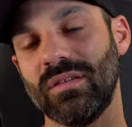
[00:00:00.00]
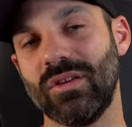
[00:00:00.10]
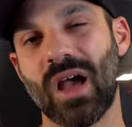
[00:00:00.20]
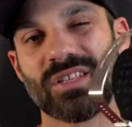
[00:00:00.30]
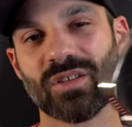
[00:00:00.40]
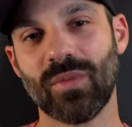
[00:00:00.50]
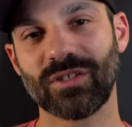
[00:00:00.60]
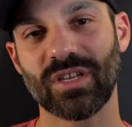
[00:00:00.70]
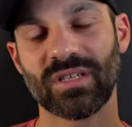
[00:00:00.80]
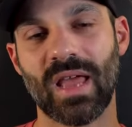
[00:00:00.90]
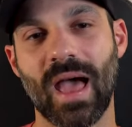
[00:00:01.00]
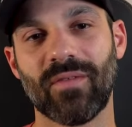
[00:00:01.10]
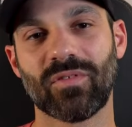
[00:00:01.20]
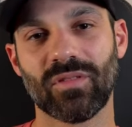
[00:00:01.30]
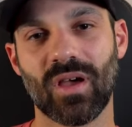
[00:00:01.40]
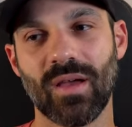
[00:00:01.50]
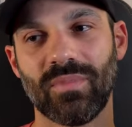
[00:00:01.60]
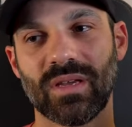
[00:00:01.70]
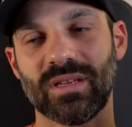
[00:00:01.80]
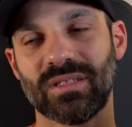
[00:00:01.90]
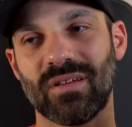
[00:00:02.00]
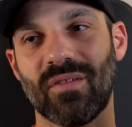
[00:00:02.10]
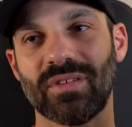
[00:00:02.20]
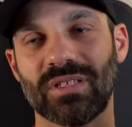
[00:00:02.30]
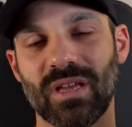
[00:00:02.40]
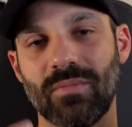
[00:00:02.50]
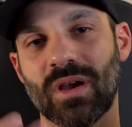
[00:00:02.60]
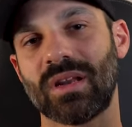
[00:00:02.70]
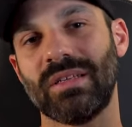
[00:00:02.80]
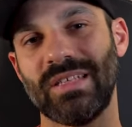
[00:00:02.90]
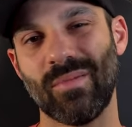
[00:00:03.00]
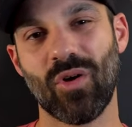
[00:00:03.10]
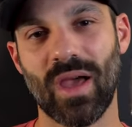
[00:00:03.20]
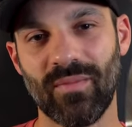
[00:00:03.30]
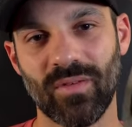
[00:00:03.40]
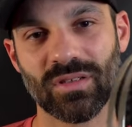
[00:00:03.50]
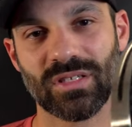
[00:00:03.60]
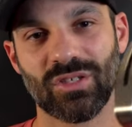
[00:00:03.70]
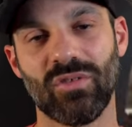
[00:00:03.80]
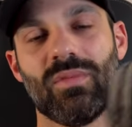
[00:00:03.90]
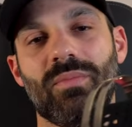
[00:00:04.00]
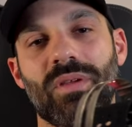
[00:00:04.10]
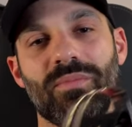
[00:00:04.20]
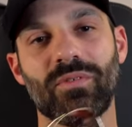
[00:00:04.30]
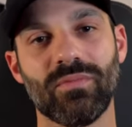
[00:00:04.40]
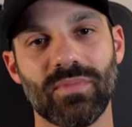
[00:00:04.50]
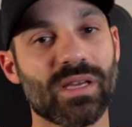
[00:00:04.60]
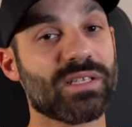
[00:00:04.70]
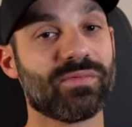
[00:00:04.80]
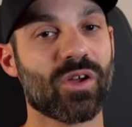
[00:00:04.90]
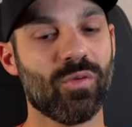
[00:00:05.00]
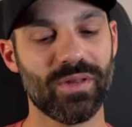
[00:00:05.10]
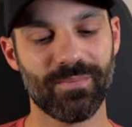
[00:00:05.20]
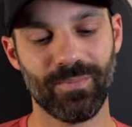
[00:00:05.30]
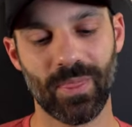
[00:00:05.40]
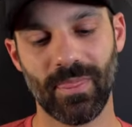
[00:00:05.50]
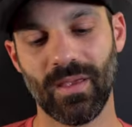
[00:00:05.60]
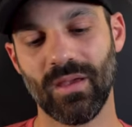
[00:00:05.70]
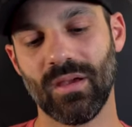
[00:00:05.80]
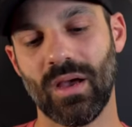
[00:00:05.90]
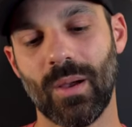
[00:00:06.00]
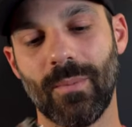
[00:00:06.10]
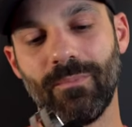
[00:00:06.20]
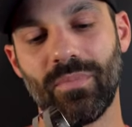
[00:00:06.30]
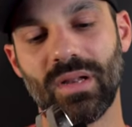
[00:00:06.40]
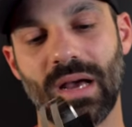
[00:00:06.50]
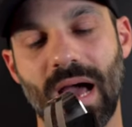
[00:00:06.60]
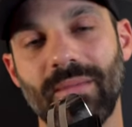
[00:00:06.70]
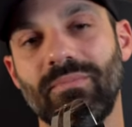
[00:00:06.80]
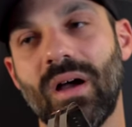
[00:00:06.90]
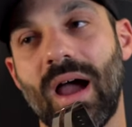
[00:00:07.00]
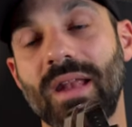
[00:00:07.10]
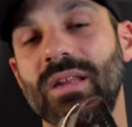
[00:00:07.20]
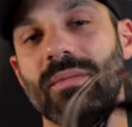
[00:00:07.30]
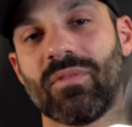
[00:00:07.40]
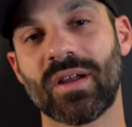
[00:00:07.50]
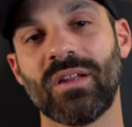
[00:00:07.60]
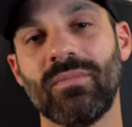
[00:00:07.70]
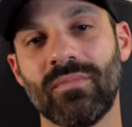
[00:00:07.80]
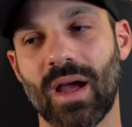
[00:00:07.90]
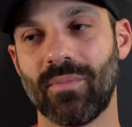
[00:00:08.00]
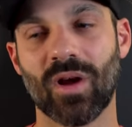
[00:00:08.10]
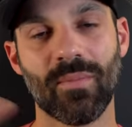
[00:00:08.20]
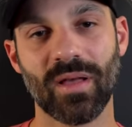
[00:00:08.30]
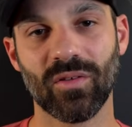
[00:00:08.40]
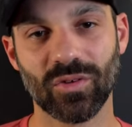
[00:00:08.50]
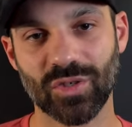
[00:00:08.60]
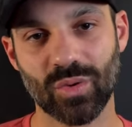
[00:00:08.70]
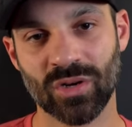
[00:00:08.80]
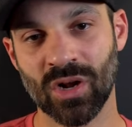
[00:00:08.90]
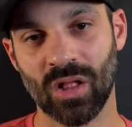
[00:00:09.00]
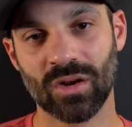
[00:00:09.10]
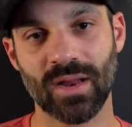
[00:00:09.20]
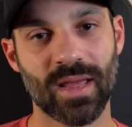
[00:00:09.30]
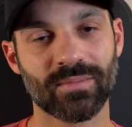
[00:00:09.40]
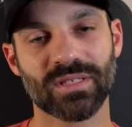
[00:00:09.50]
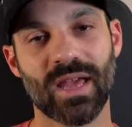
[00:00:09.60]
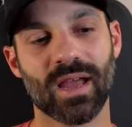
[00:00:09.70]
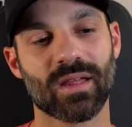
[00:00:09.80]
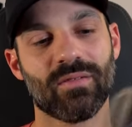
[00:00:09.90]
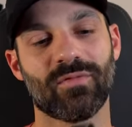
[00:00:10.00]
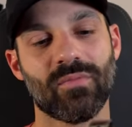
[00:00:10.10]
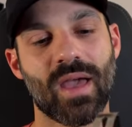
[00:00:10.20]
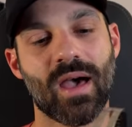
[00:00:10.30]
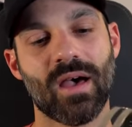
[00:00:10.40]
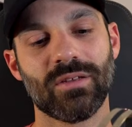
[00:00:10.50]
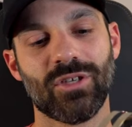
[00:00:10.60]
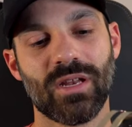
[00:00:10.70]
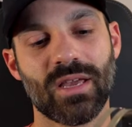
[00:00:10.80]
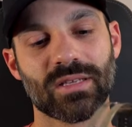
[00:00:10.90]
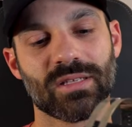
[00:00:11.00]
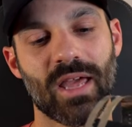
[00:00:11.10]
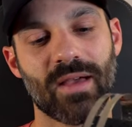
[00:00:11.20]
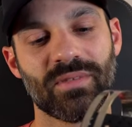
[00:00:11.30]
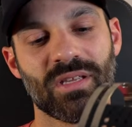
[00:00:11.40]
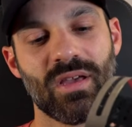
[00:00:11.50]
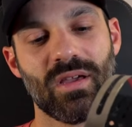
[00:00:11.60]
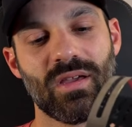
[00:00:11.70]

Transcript: not so much as an afterthought because obviously I'm not going to demo headphones to too many people because of COVID. Um, but I, I ended up bringing them. I brought my little $200 amp stack from uh, JDS Labs.